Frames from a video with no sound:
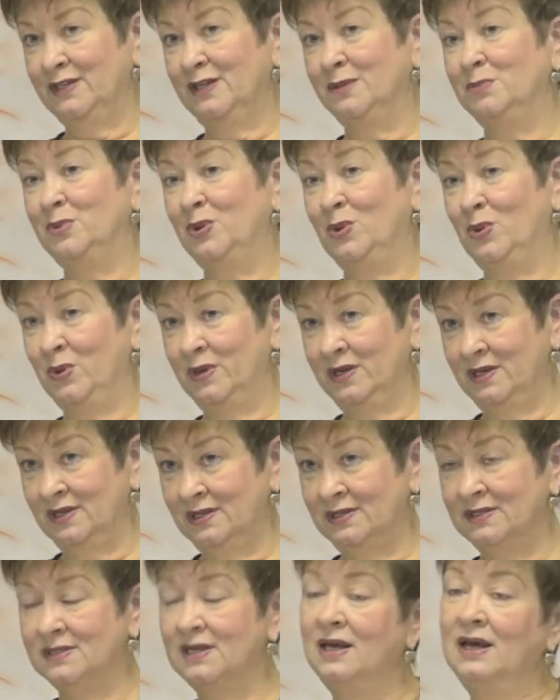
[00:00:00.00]

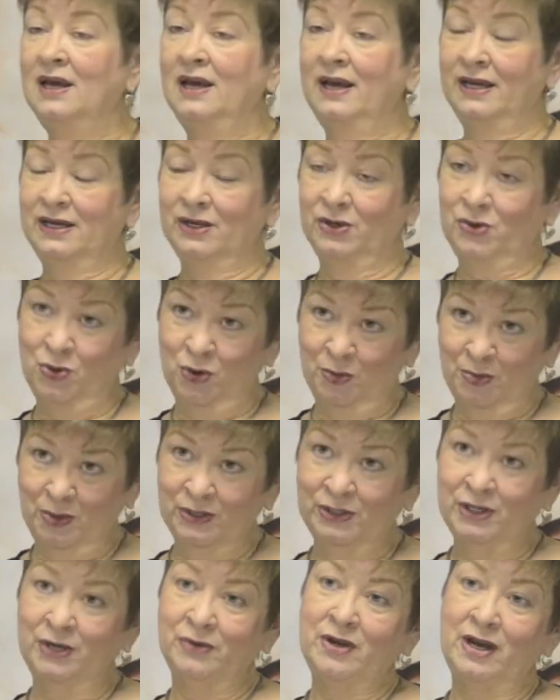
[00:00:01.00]
employees, and a
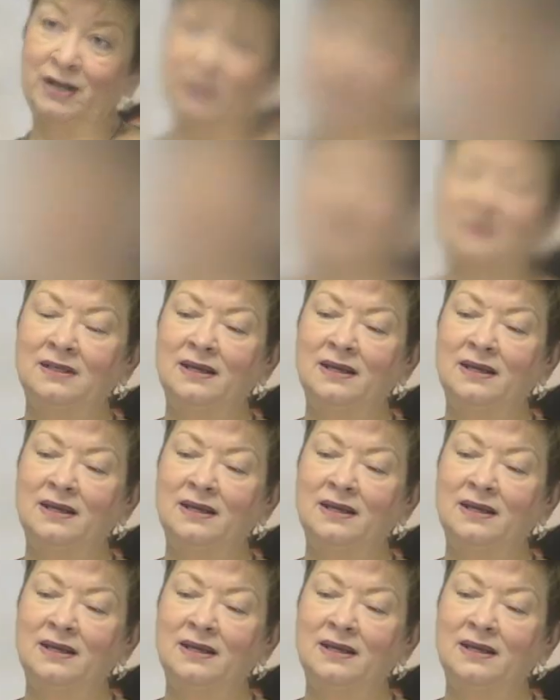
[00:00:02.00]
corporate donation.